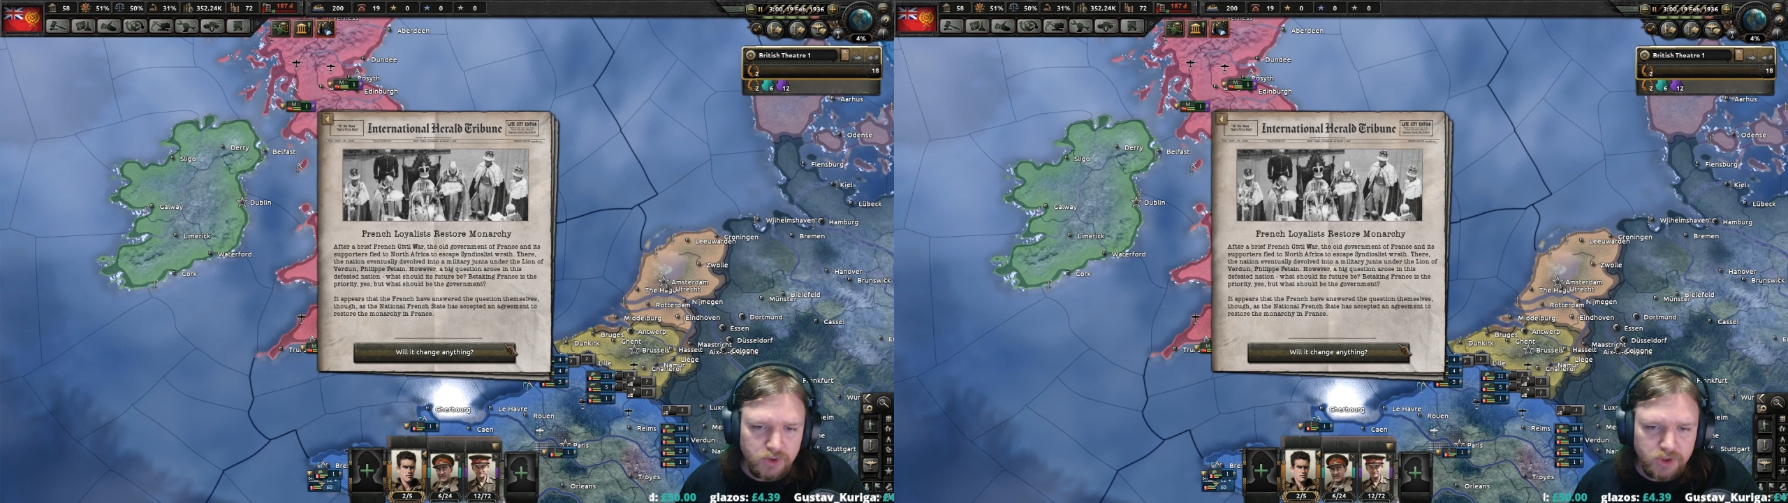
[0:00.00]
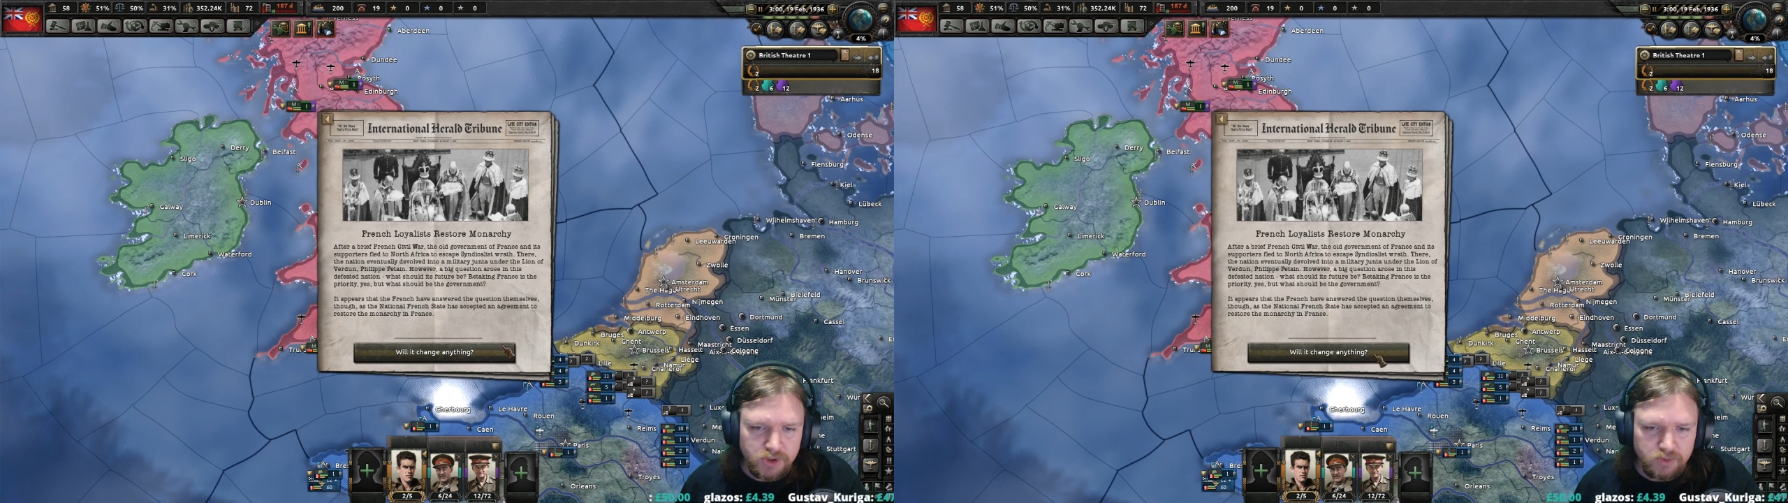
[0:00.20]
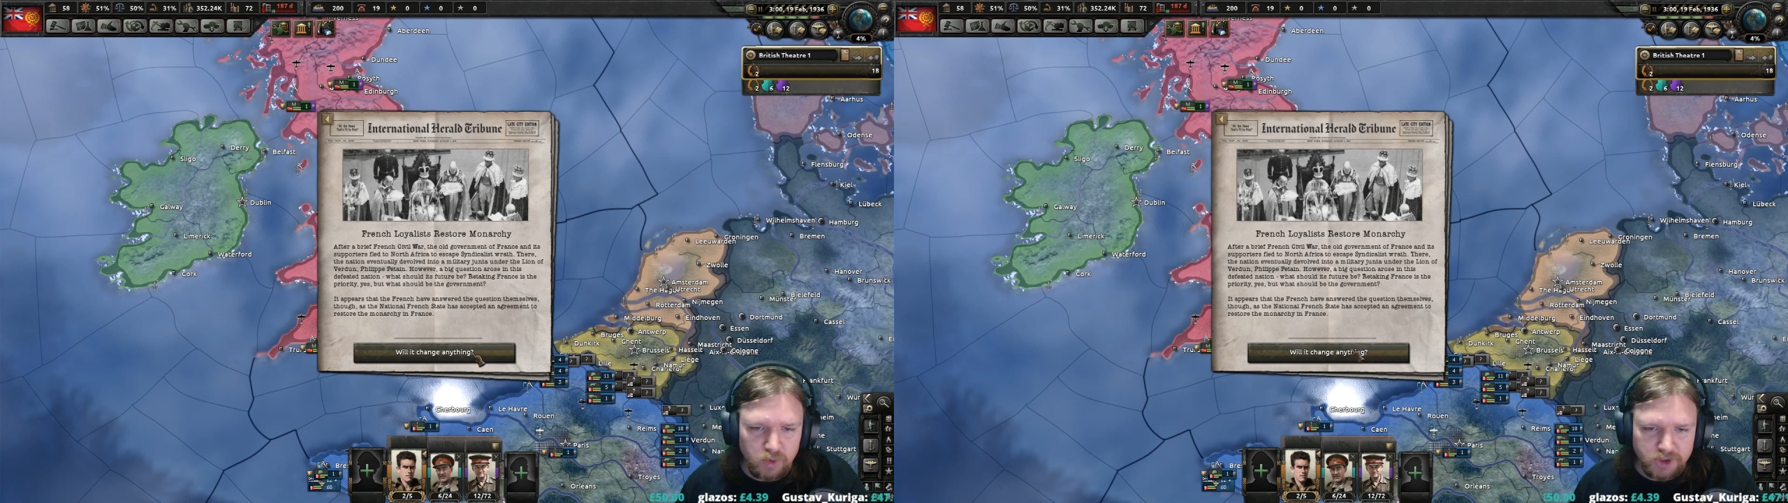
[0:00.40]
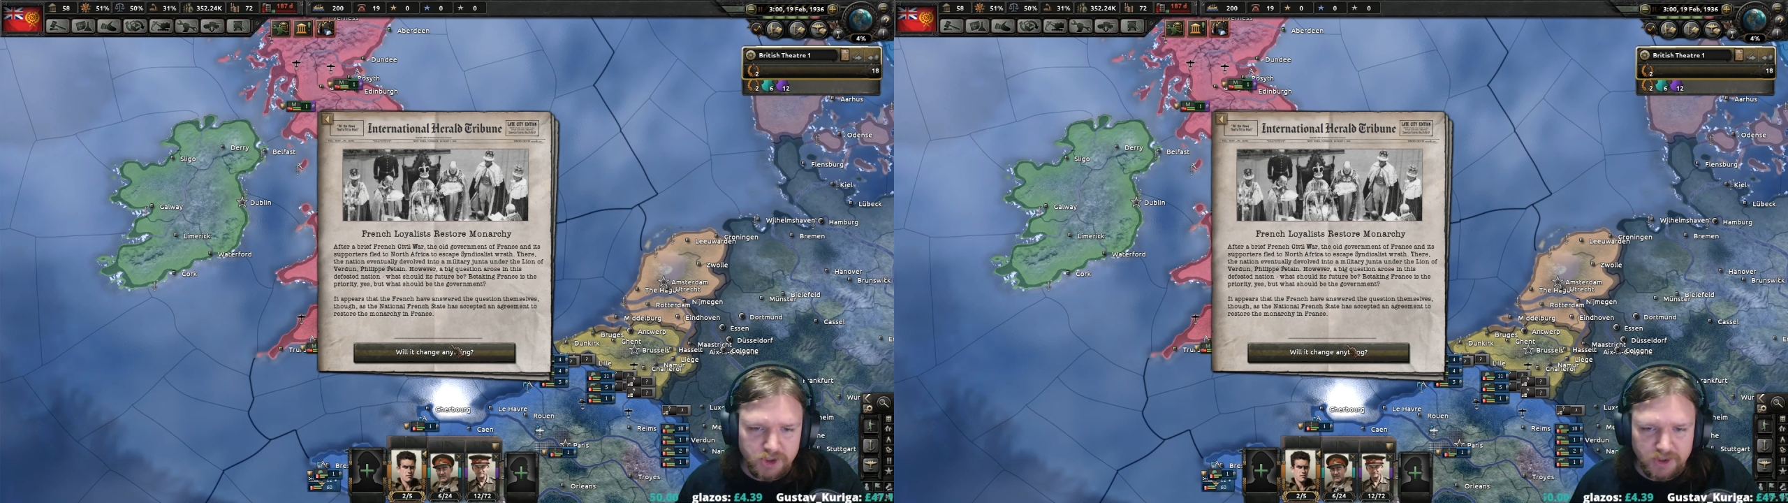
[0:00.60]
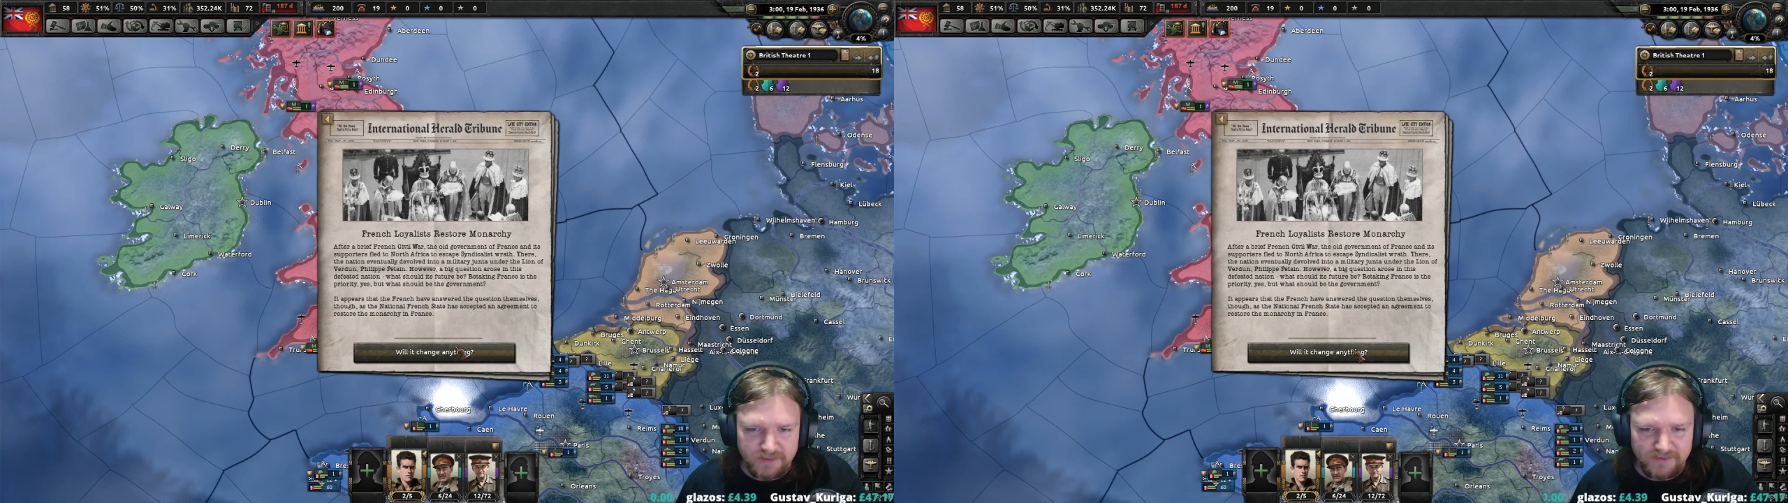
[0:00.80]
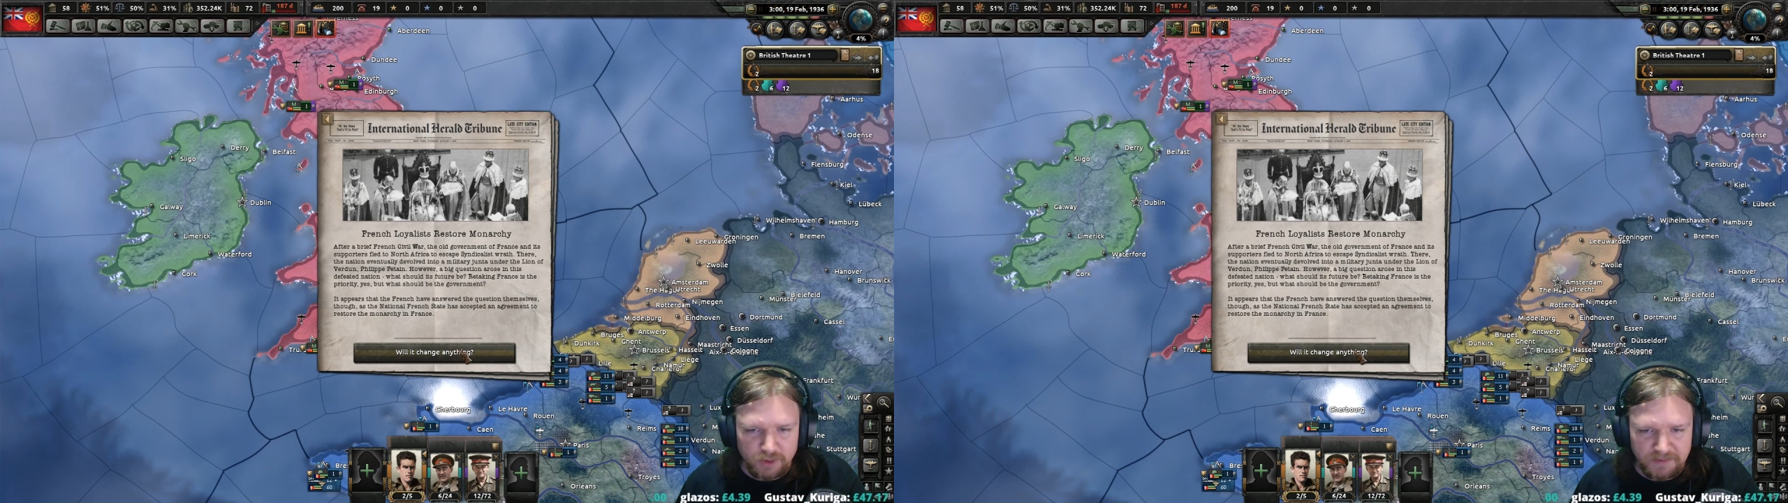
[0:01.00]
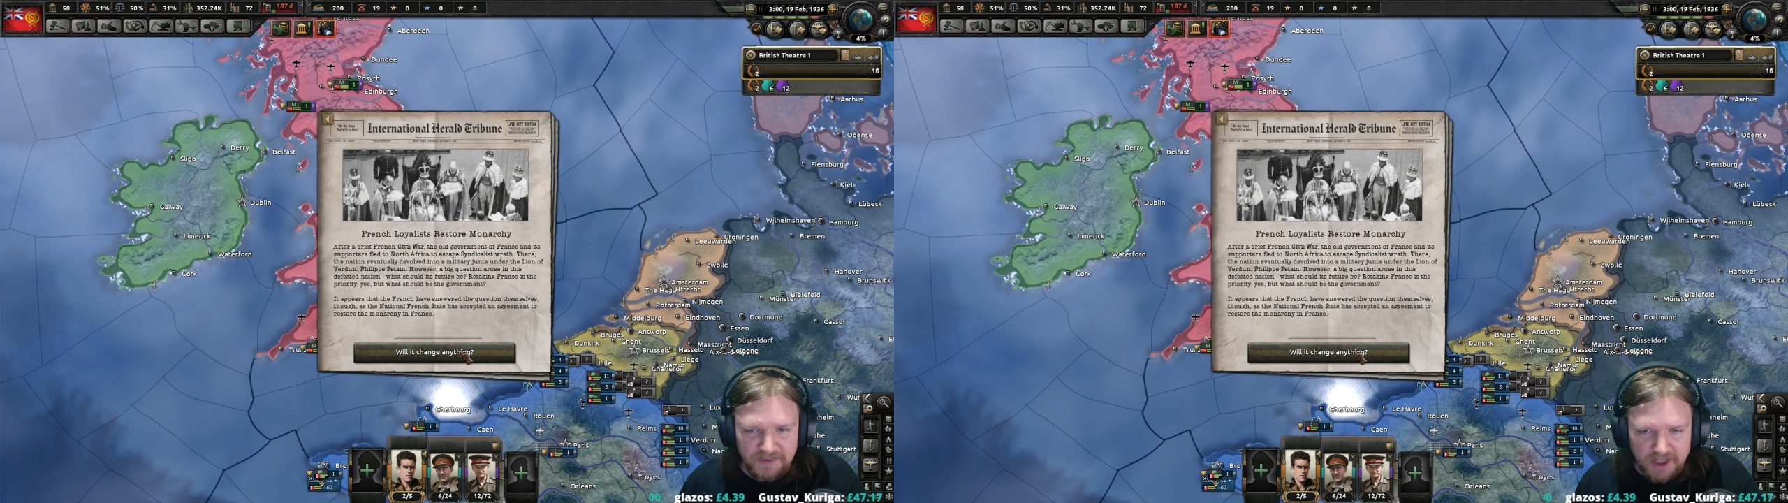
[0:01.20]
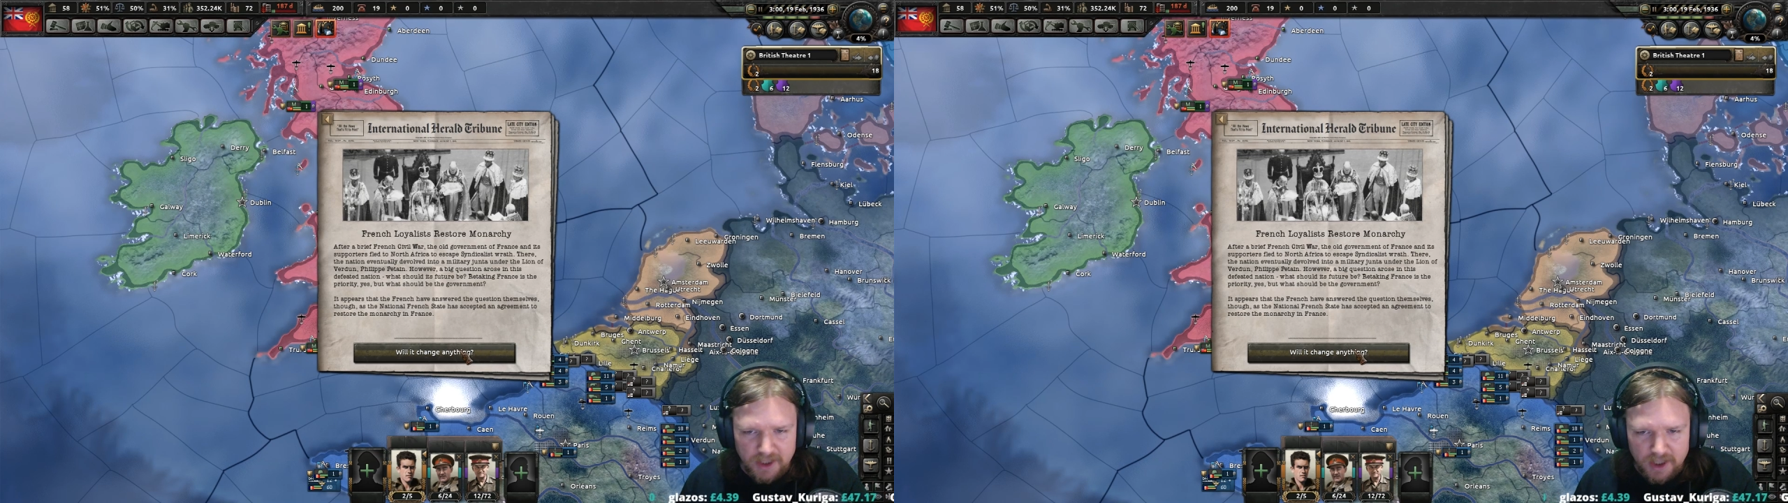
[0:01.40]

What should its future be?